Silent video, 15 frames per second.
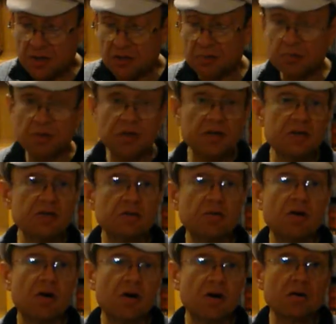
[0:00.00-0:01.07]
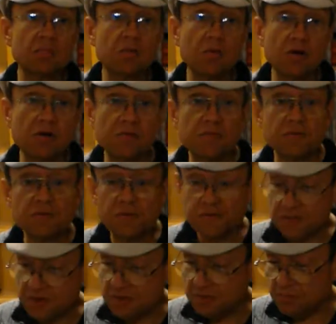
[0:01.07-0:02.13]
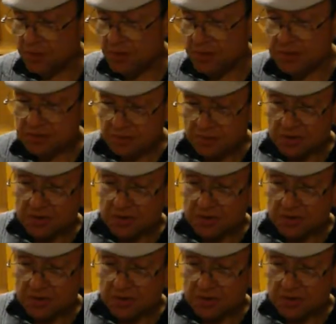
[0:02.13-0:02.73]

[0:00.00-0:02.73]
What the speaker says: you bring it to a hard boil for 15 minutes,